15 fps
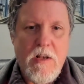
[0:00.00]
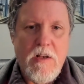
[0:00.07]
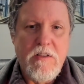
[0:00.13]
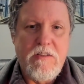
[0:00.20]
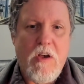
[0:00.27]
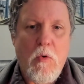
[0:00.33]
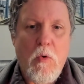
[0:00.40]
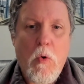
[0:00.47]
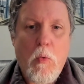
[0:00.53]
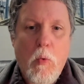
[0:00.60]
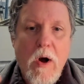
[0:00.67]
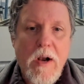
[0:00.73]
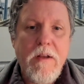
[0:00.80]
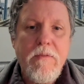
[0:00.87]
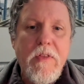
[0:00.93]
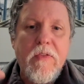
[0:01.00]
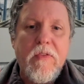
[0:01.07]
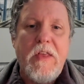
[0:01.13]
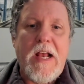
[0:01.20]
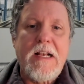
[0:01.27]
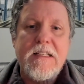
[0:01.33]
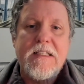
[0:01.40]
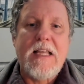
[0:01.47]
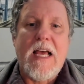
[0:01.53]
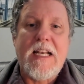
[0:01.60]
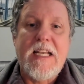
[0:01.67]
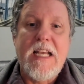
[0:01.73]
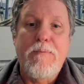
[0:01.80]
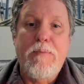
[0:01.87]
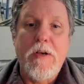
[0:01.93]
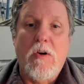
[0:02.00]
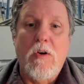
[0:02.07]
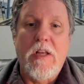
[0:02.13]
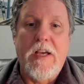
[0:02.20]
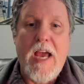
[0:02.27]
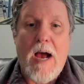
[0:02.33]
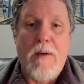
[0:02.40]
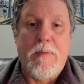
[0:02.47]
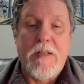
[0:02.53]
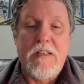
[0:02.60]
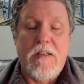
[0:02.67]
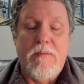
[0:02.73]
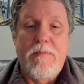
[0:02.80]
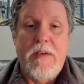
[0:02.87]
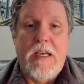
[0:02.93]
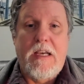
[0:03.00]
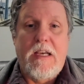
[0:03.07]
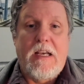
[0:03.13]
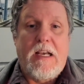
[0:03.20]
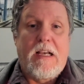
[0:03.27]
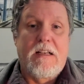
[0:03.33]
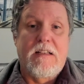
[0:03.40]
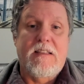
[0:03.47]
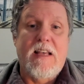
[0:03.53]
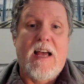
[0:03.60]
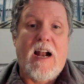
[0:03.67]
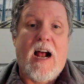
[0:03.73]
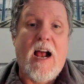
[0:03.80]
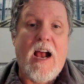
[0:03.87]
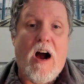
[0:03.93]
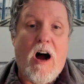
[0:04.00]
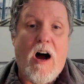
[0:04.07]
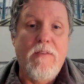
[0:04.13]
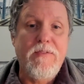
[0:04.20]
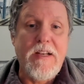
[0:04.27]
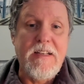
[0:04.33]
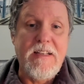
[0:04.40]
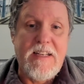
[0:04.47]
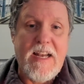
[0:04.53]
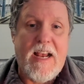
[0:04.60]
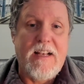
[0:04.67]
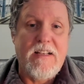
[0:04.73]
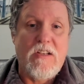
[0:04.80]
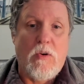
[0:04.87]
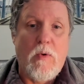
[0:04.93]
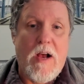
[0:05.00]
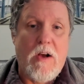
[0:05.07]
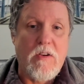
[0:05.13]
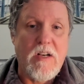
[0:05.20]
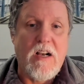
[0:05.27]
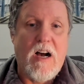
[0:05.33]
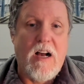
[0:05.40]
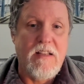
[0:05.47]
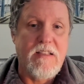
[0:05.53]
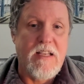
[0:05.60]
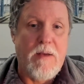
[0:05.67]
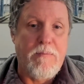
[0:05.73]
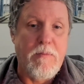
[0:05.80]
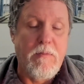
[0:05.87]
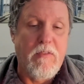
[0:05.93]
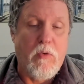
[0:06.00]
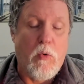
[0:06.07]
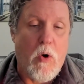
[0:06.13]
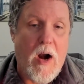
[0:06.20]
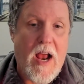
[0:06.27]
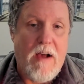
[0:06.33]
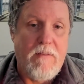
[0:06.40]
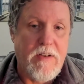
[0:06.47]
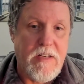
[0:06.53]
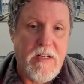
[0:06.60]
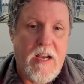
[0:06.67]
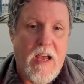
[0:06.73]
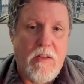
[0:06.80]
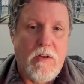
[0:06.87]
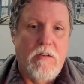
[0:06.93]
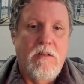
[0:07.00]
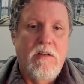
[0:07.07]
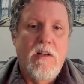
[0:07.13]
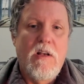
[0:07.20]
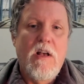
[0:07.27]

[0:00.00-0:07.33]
So one of the things that typically happens to me is that I often dance around a concept before I have it together.